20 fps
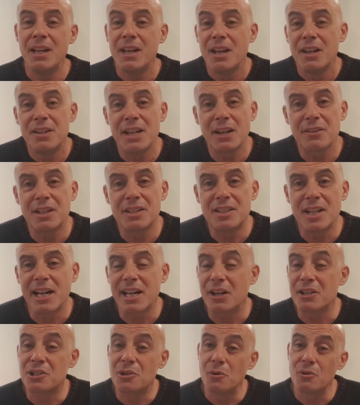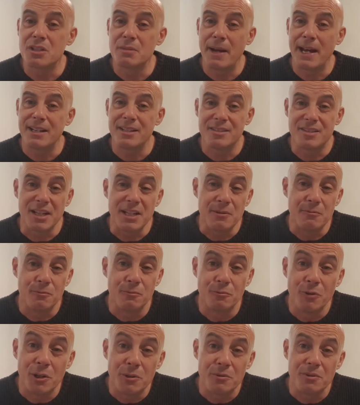The other day I talked about deep
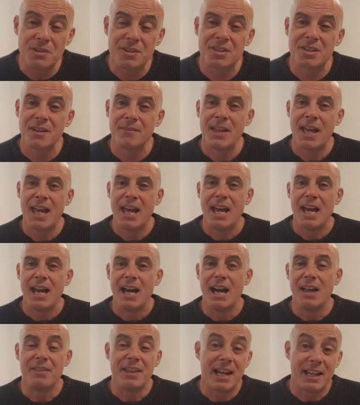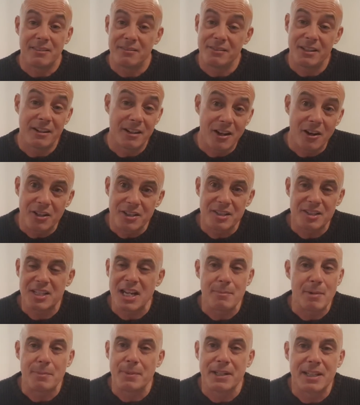roots and that there oh, it's
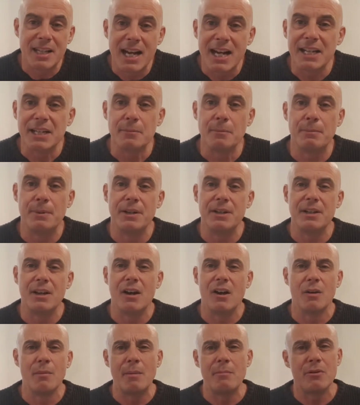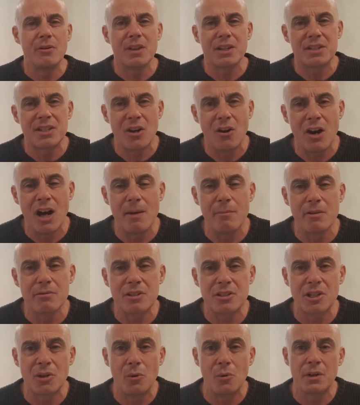come up again but i remember at the time i was
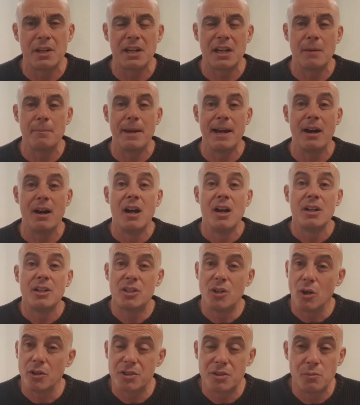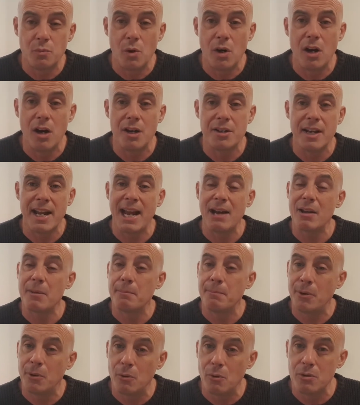talking about god's word and how
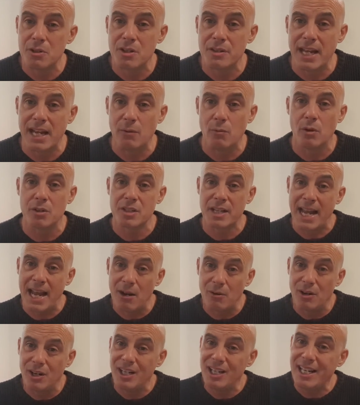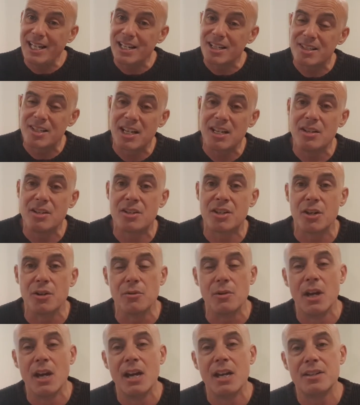important that was and how linked into
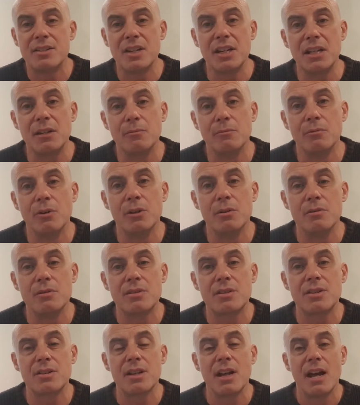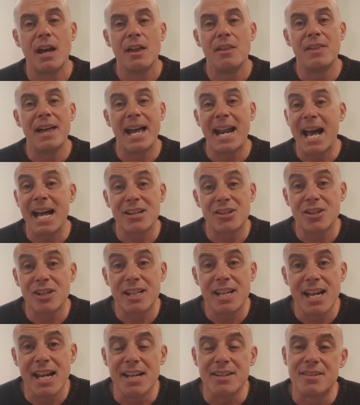deep roots that
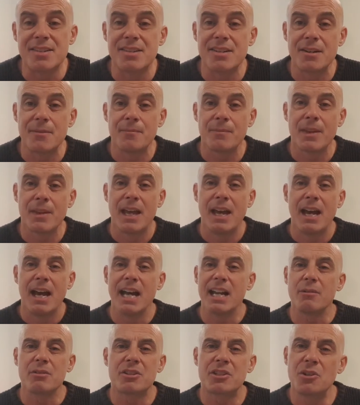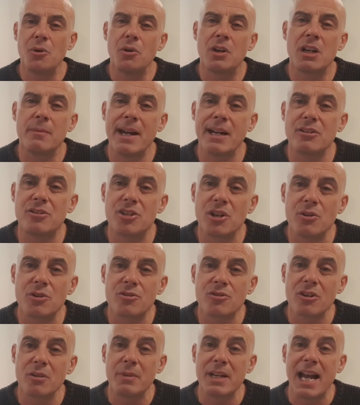actually is and I was talking about
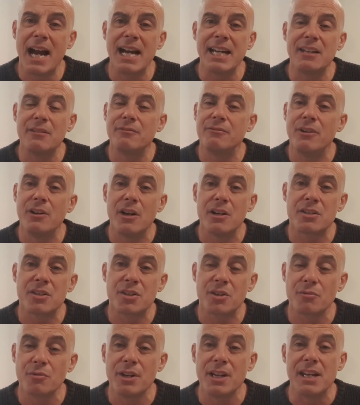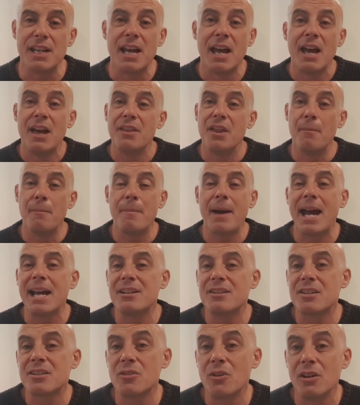Deuteronomy 8, verse 3, that man
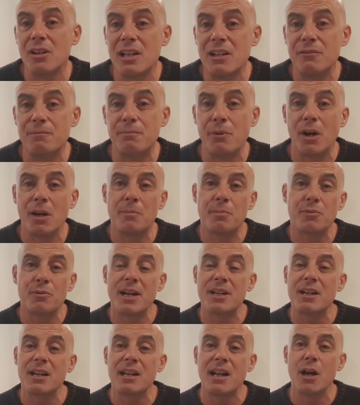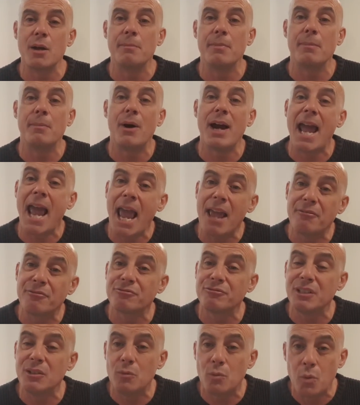does not live by bread alone, but by
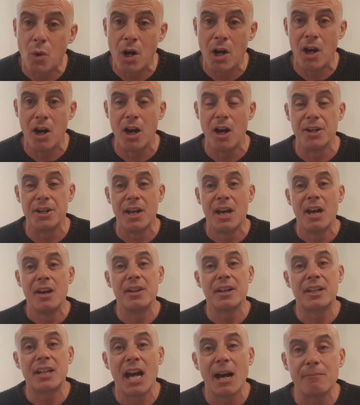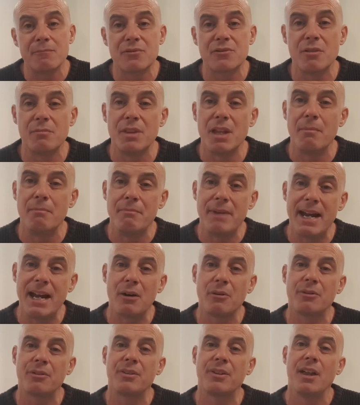every word that comes from the
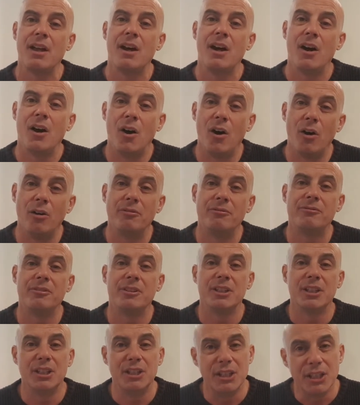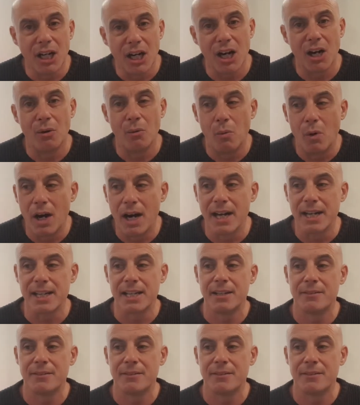mouth of Yahweh.